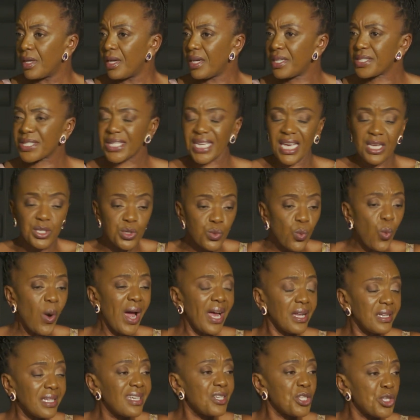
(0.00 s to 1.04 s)
It says when
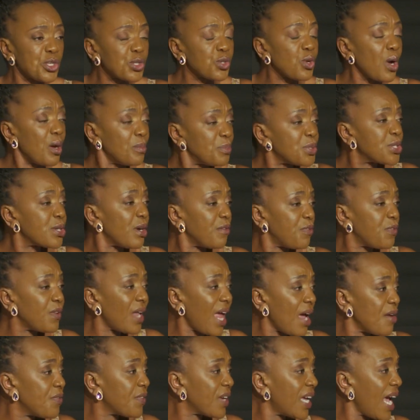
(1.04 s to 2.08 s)
the storms of
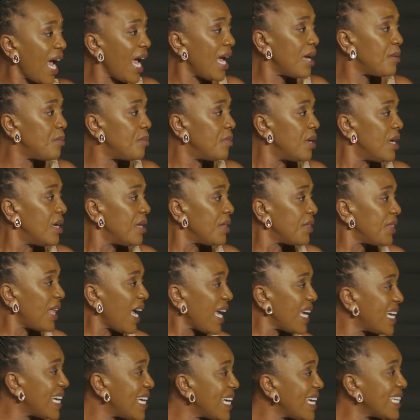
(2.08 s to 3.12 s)
life came, they
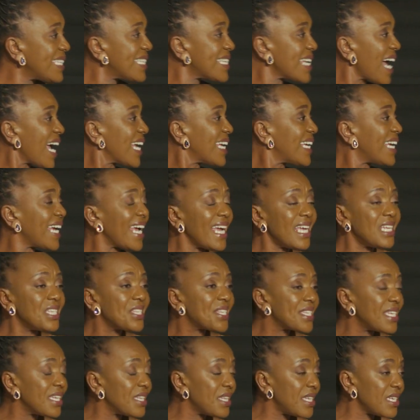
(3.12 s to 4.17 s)
hit
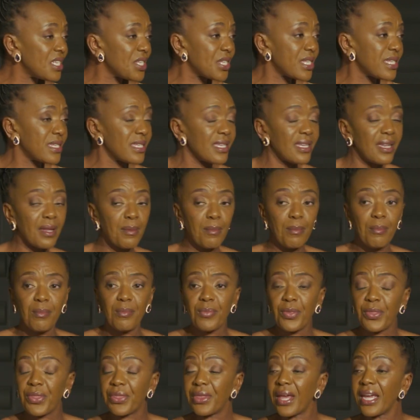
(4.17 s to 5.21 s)
against this
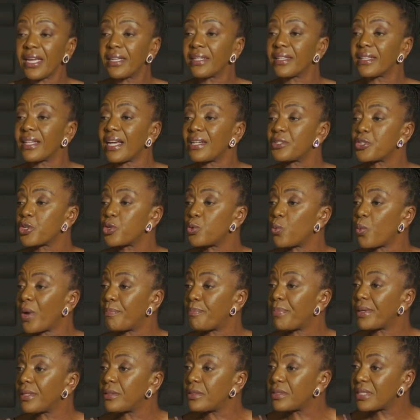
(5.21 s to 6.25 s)
thing that you were
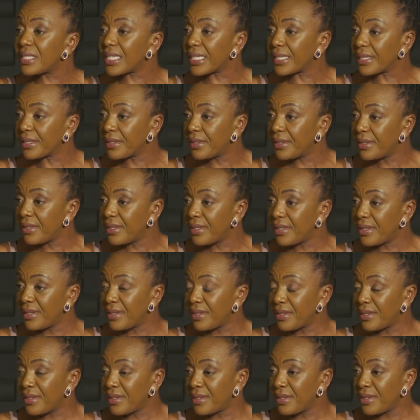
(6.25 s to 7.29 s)
building.
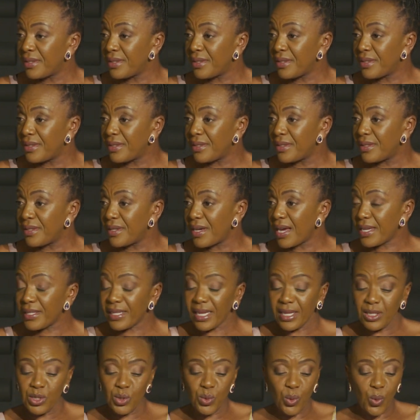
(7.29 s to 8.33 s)
And
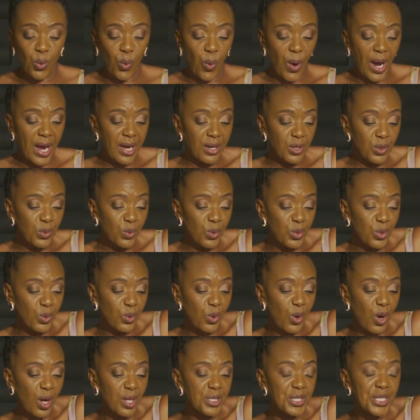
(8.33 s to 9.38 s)
then you
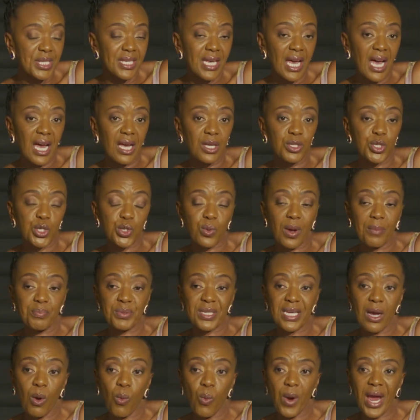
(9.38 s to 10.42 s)
got
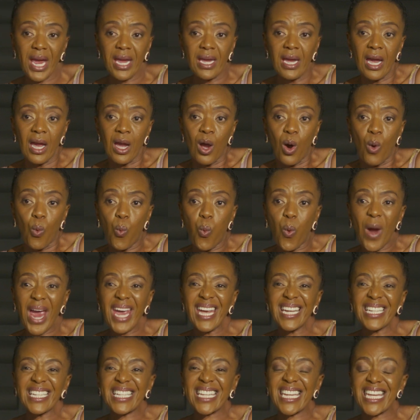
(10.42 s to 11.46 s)
swept away.
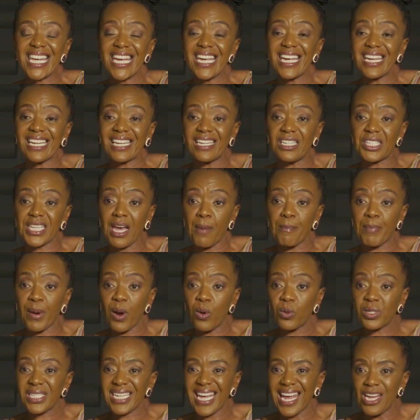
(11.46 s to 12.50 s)
Waiting is
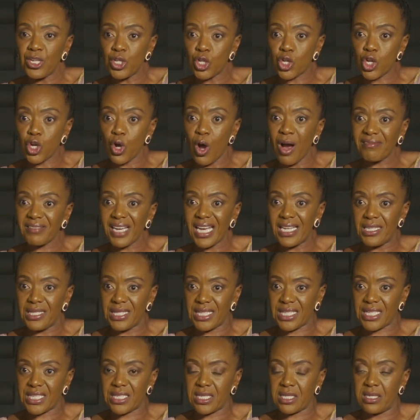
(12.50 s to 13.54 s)
about
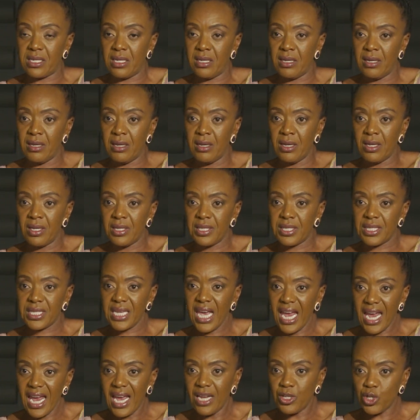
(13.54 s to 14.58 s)
endurance.
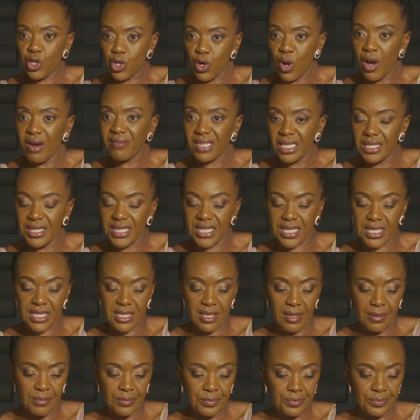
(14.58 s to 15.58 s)
Say endurance.